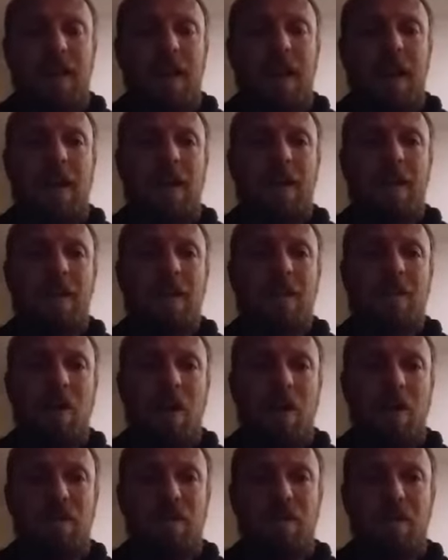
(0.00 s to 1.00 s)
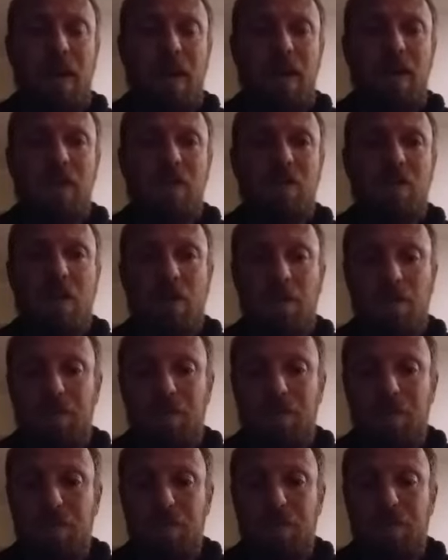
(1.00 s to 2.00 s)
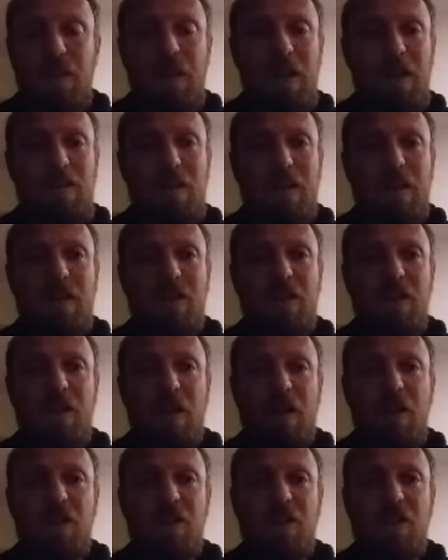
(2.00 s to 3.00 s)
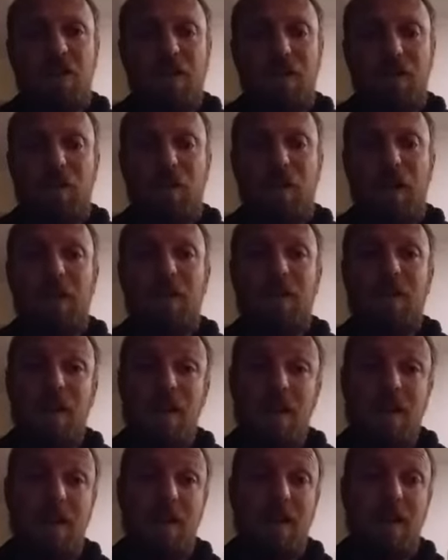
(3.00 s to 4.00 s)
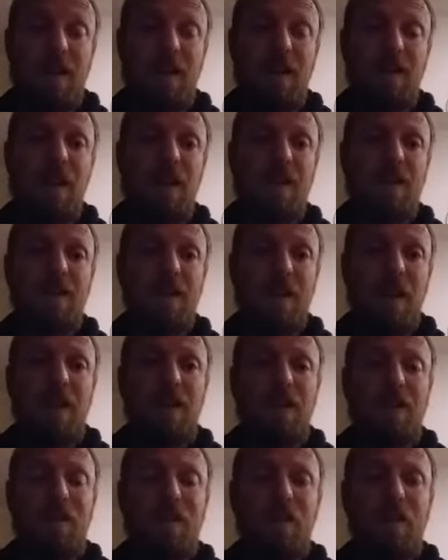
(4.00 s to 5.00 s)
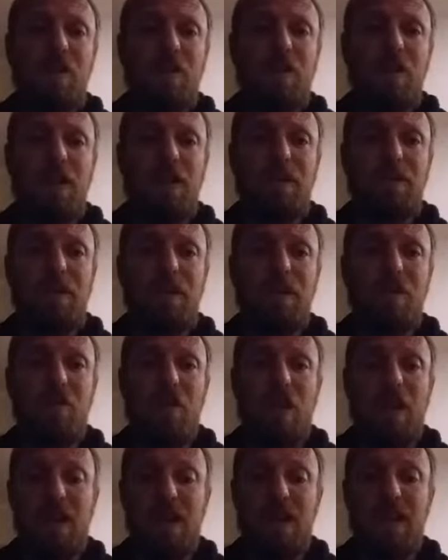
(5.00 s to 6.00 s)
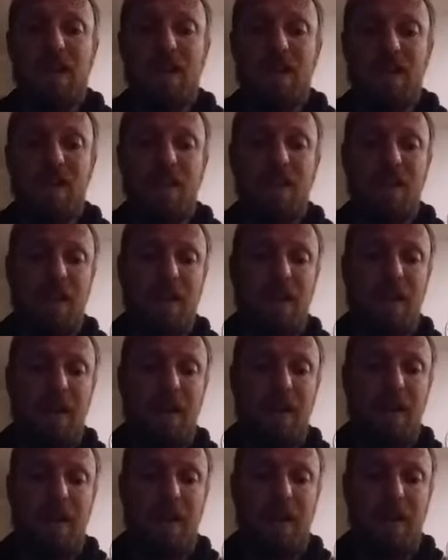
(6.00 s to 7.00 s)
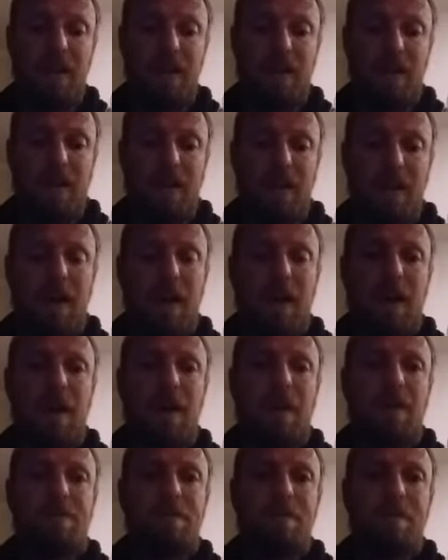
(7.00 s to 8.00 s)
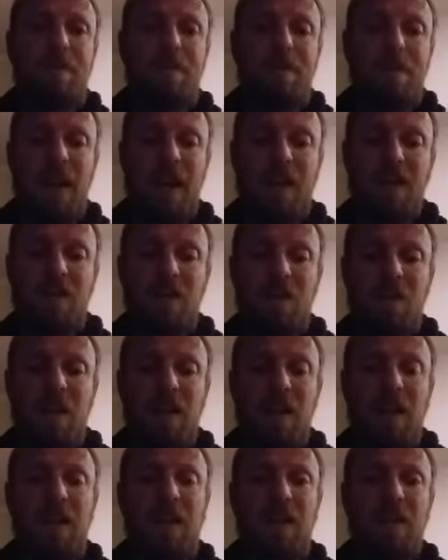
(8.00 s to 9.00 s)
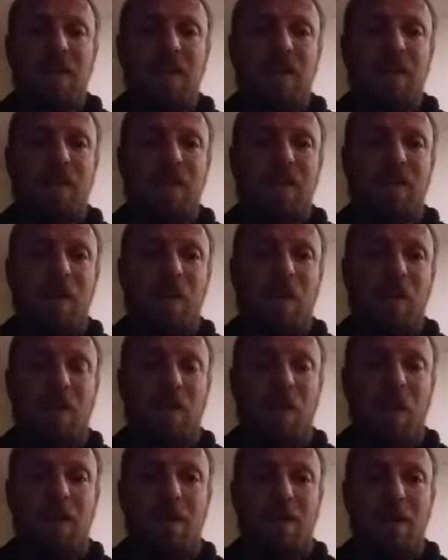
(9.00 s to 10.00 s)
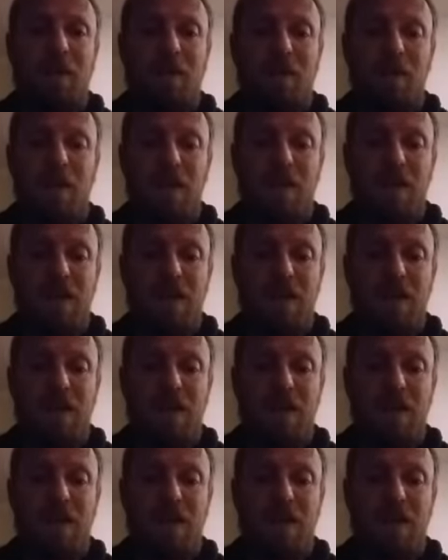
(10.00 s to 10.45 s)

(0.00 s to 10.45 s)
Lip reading: and in a dark place, will pretty much last you forever. That's now if you do keep it dry. That is the key. Next on our list for forever food in